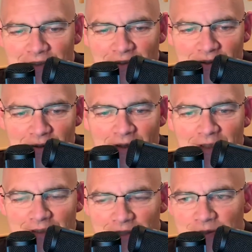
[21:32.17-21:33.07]
aren't as great
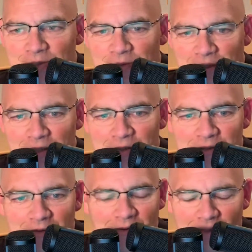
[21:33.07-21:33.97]
as they used to be. I used
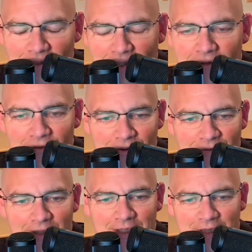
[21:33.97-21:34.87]
to love
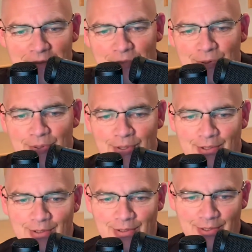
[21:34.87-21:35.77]
Sven the computer
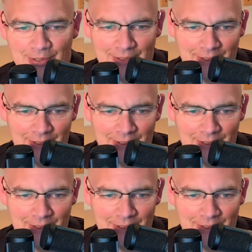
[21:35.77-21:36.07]
and